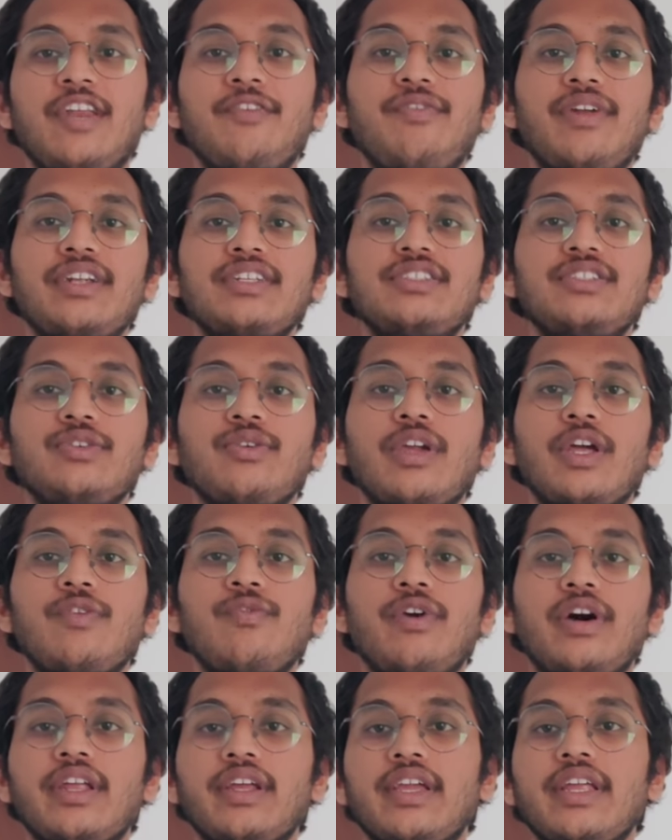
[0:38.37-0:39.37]
And friends, you
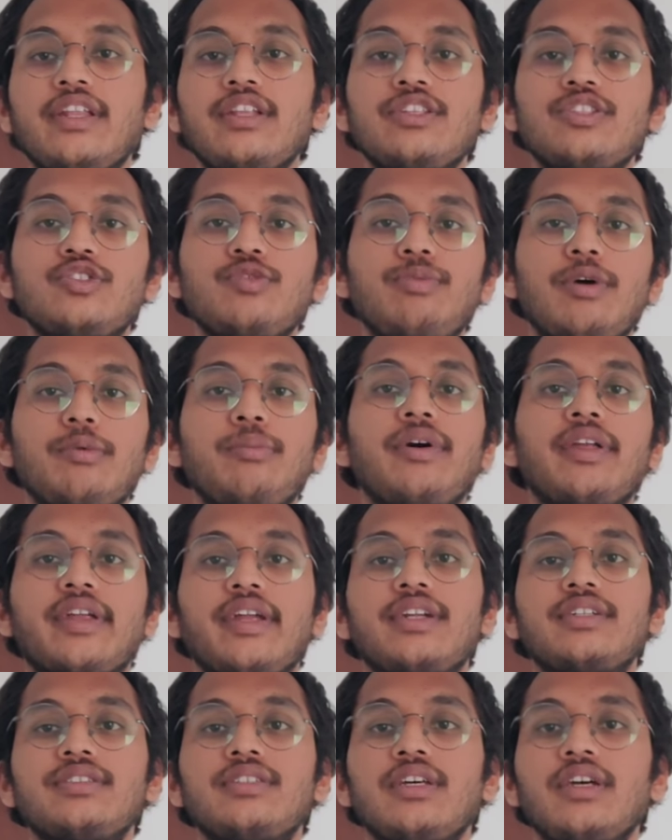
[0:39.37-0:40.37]
can work in
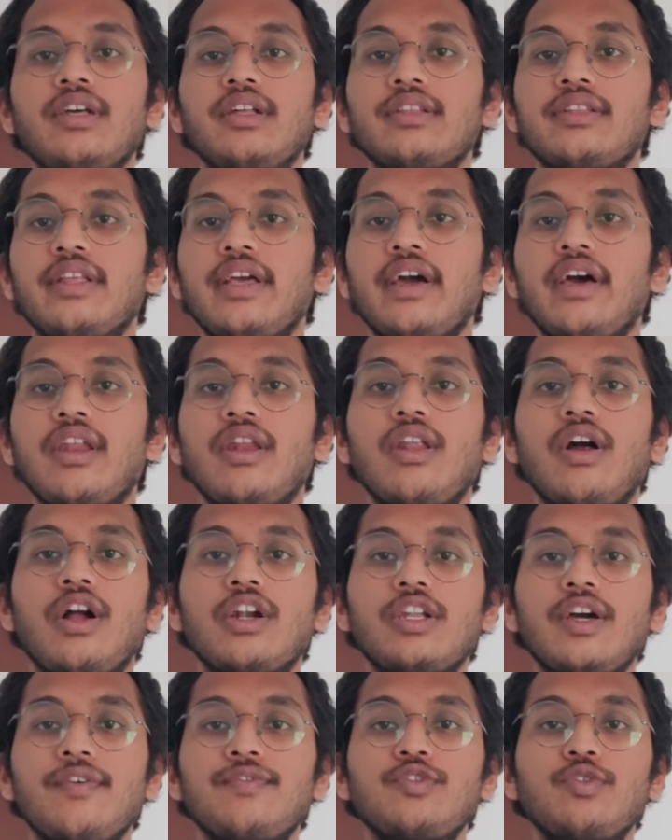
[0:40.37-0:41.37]
supermarkets. There are
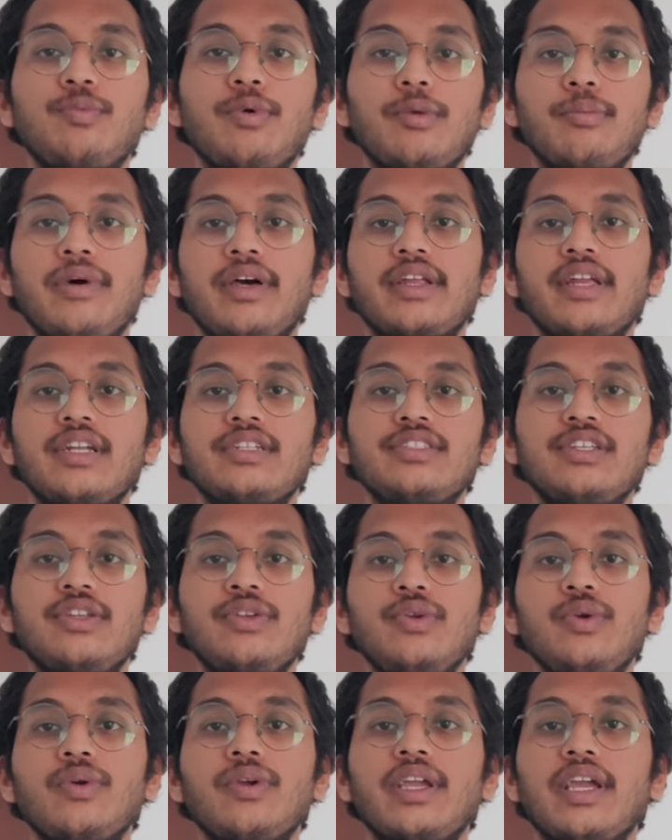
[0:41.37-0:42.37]
lot of supermarkets
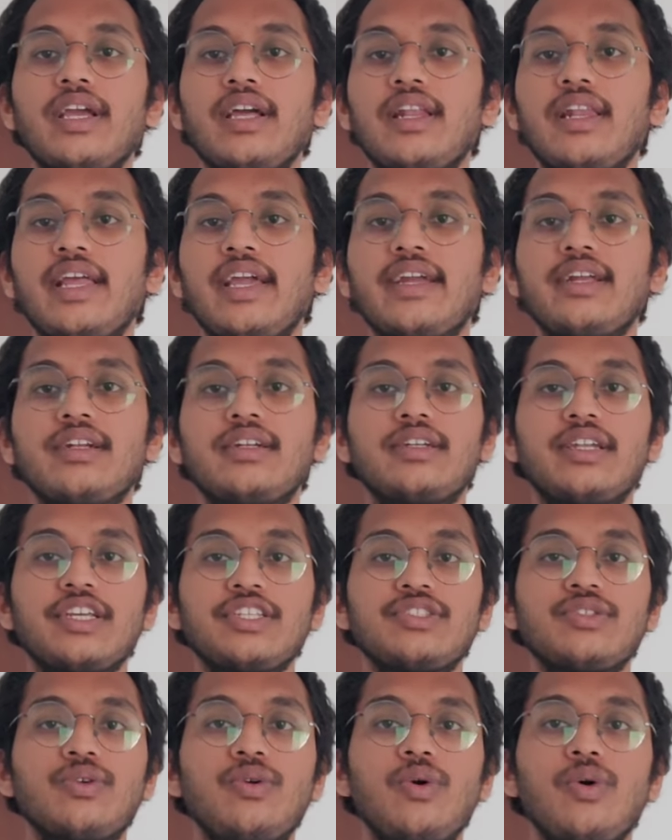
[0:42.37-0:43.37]
in UK like
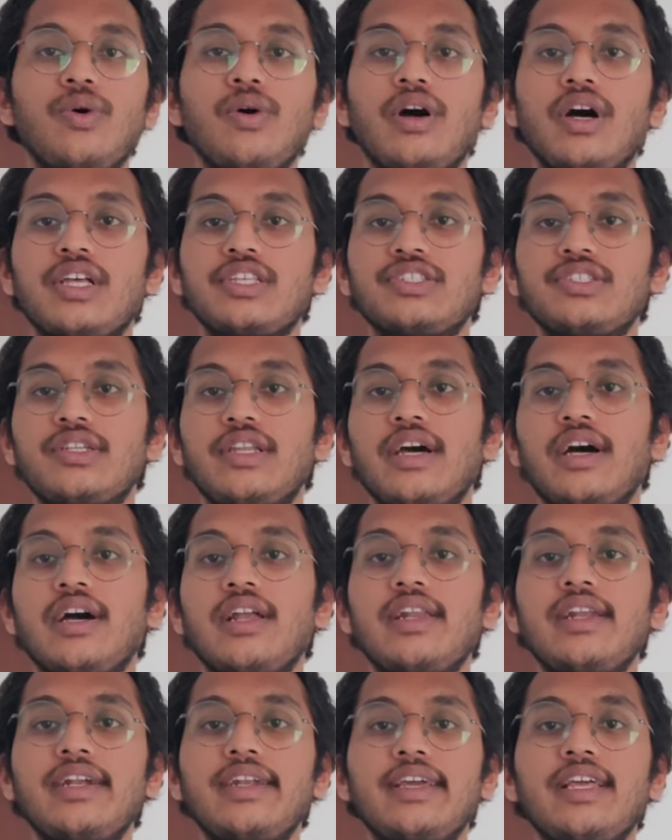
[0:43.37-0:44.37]
Tesco,
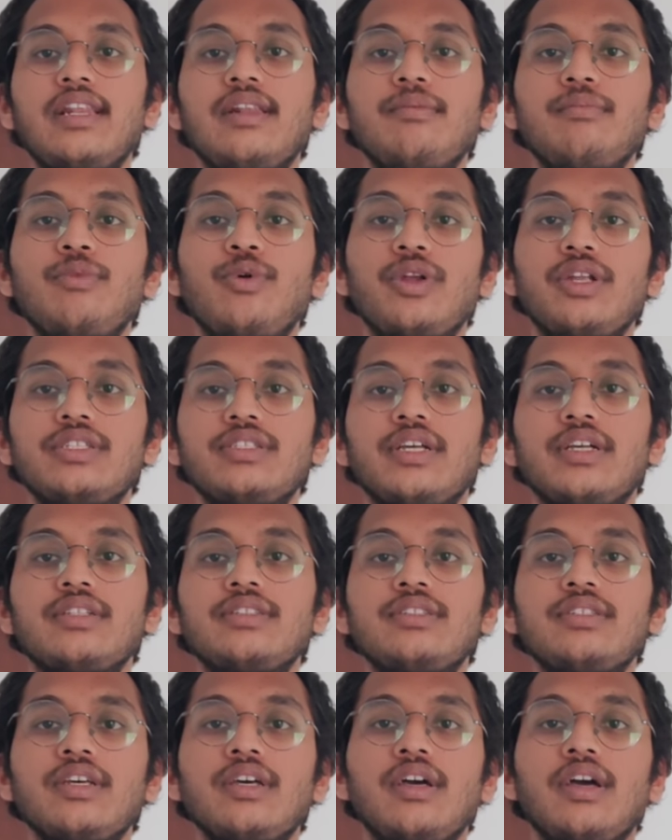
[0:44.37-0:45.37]
Asda, Lidl,
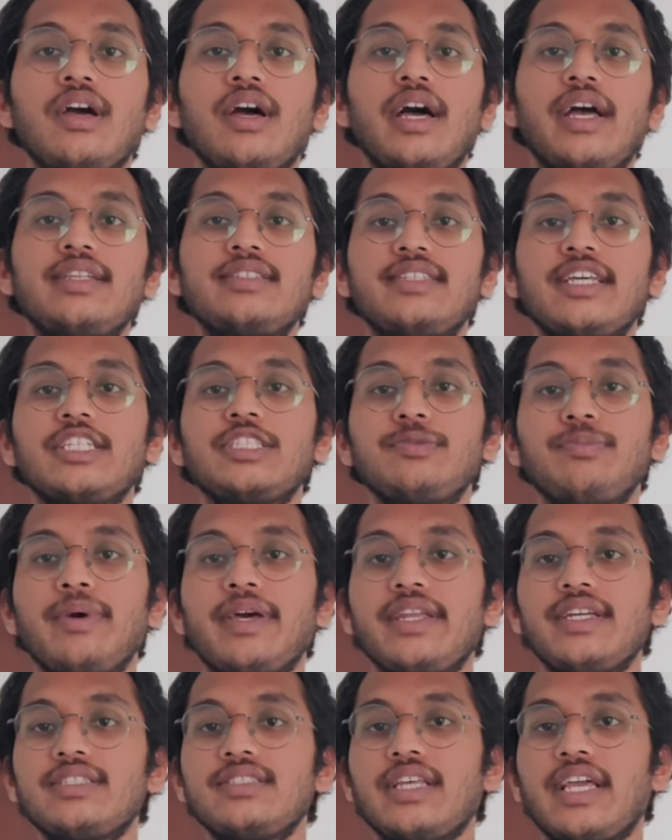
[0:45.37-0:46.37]
Morrison's and
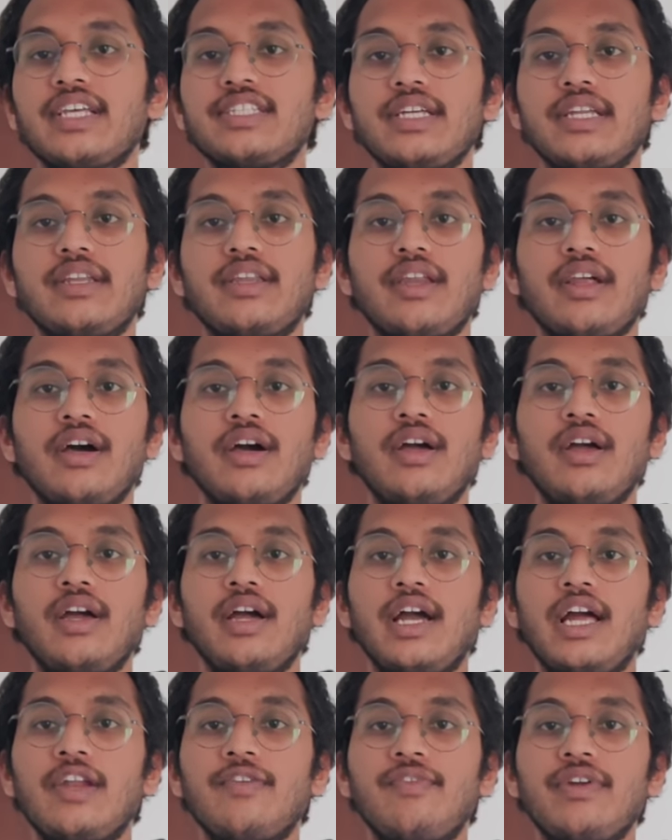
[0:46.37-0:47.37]
Sainsbury's etc.
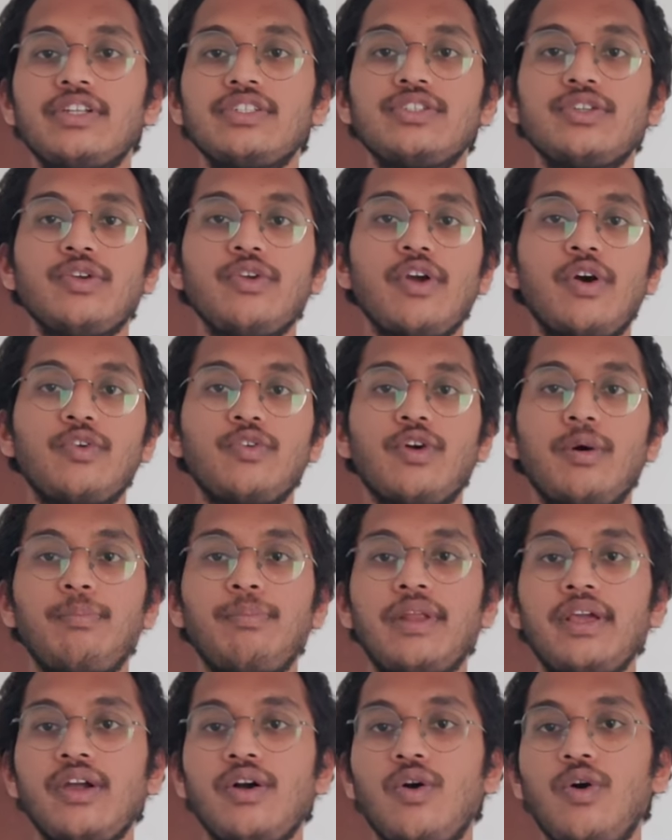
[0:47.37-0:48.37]
And friends, you have to
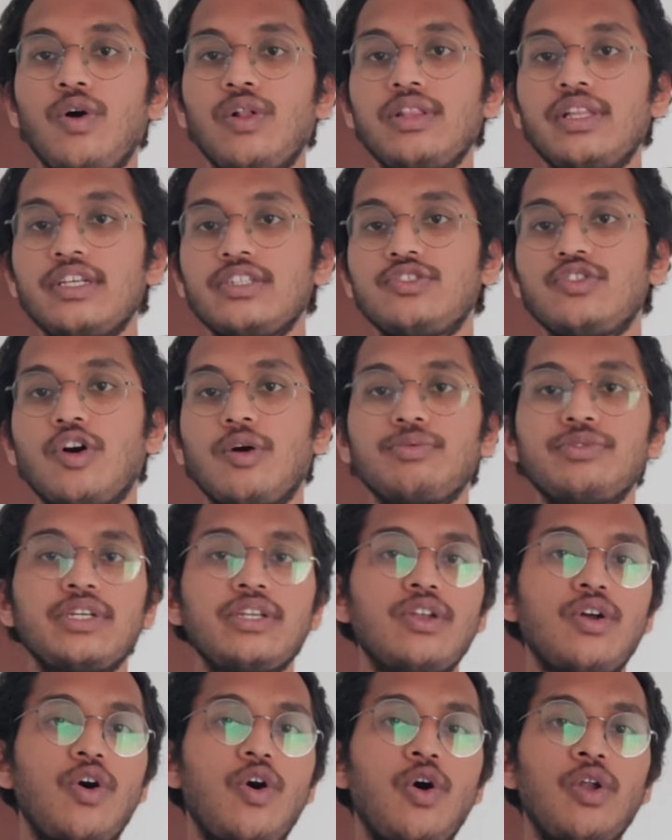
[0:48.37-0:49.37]
apply all these
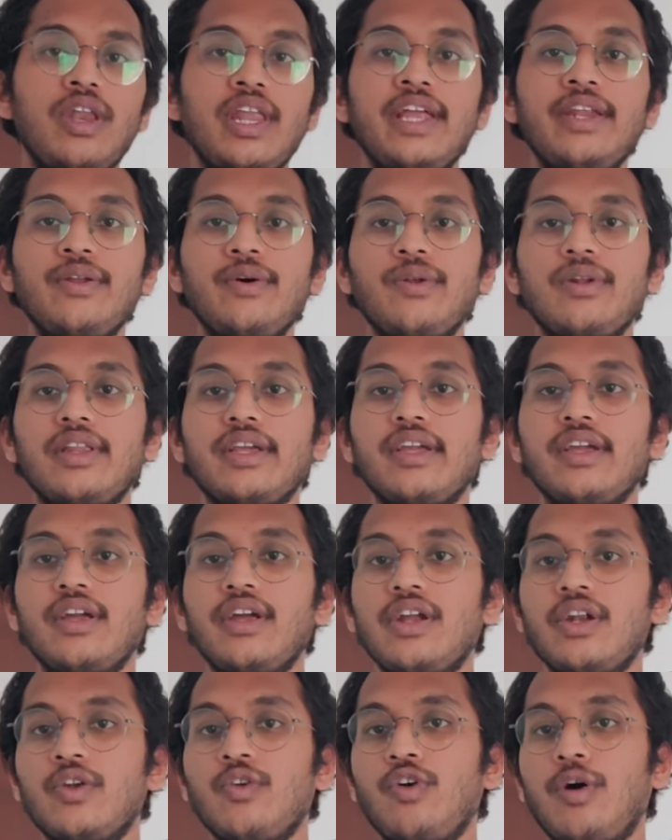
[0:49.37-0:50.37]
jobs in online only.
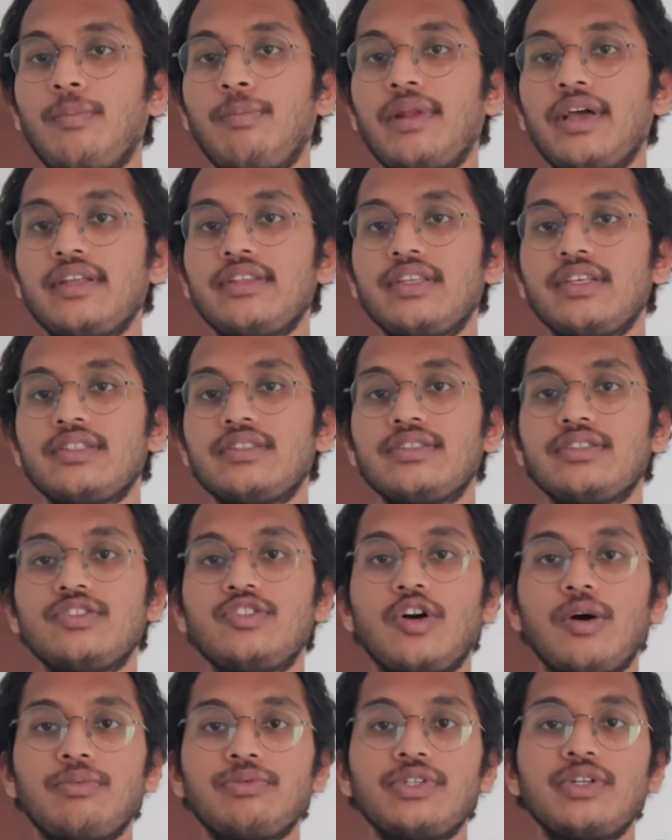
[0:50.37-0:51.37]
To apply these
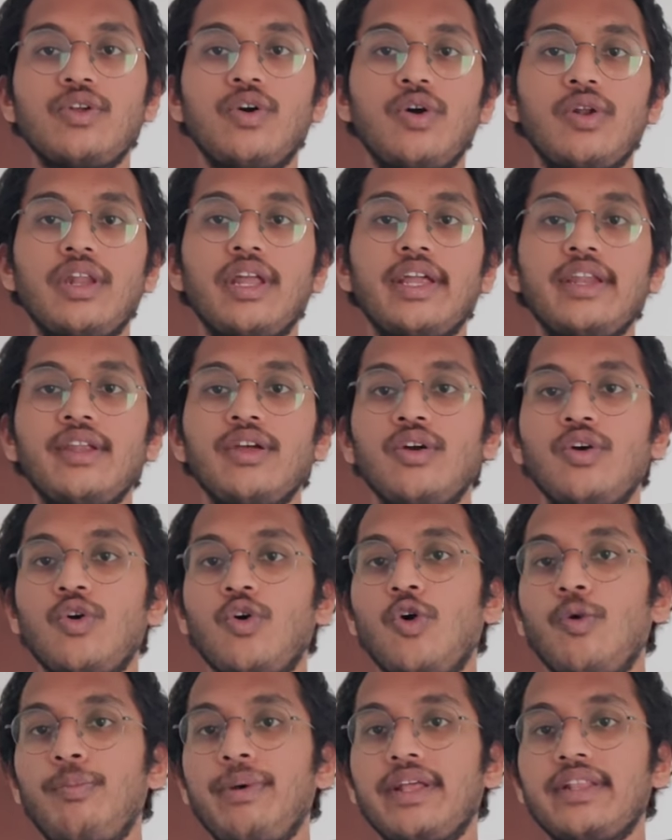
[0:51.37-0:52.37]
jobs in online,
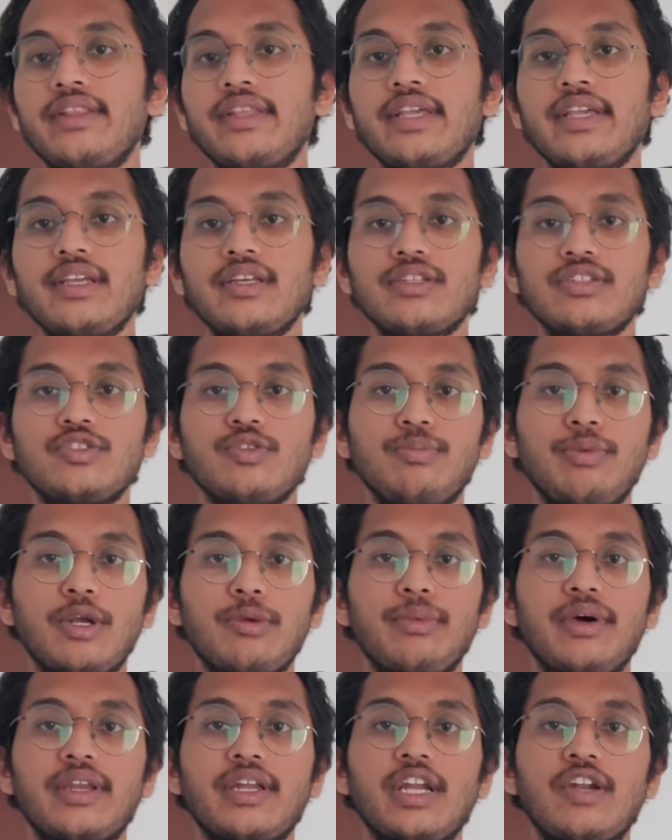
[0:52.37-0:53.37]
open the
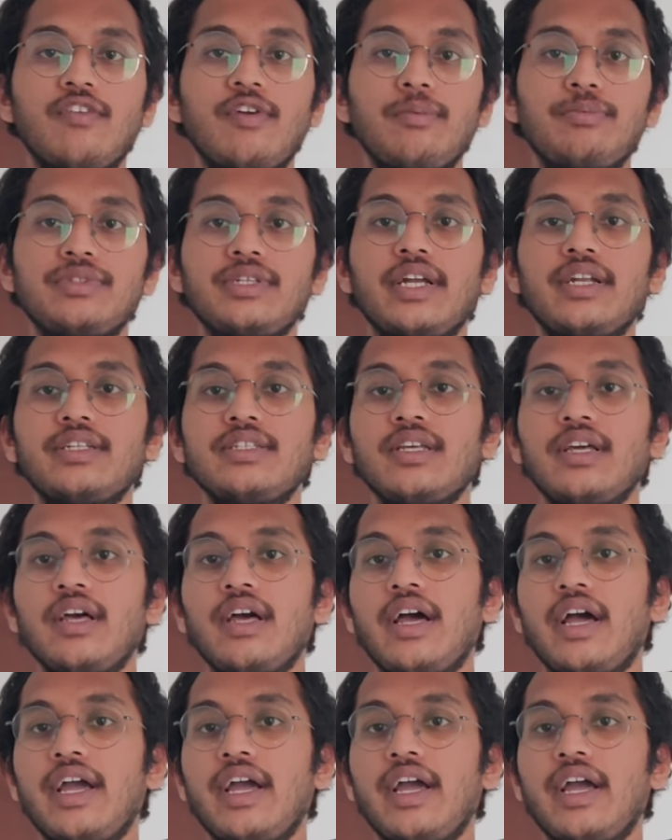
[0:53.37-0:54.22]
supermarket website